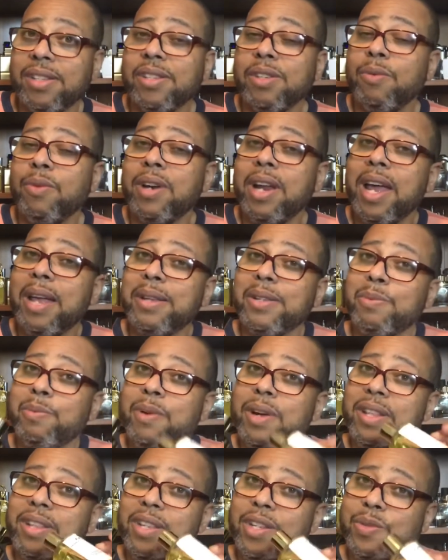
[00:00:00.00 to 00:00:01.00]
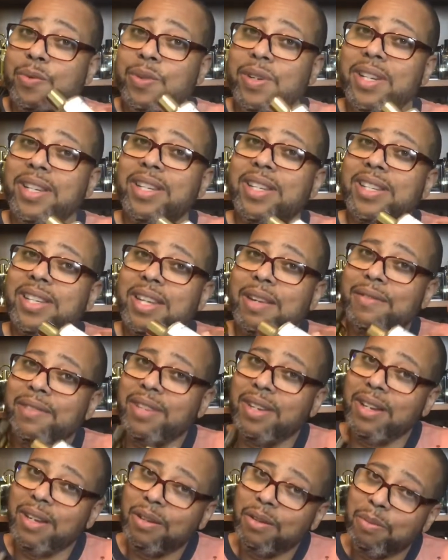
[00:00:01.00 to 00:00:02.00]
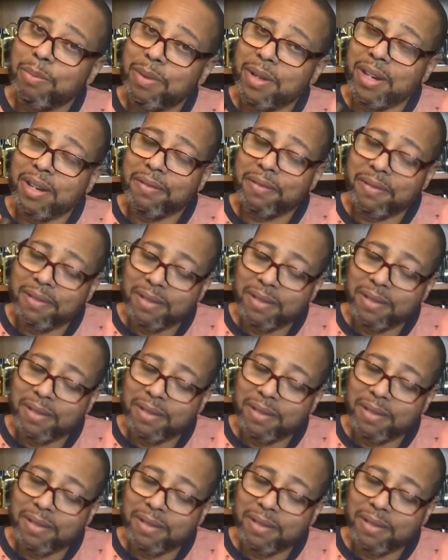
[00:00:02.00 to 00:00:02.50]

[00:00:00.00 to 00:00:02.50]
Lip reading: So when I spray this one, it just gives it a little bit of